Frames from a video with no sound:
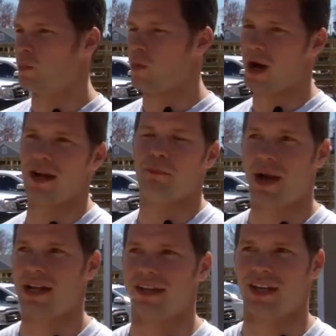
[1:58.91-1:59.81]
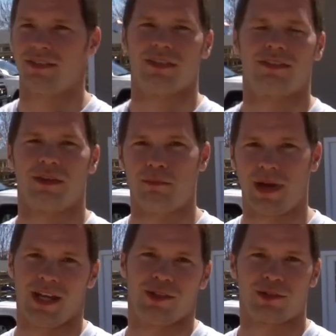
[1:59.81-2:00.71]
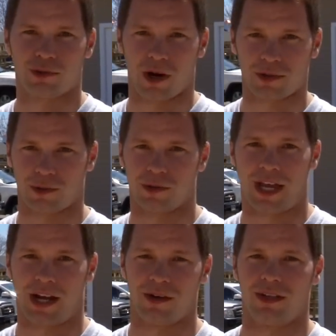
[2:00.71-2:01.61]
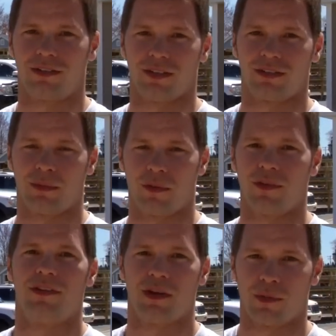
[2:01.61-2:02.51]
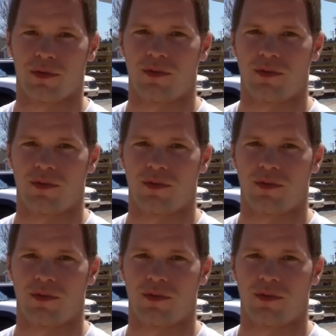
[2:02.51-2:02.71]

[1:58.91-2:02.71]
What a bent is, it's the main structural carrying system of the timber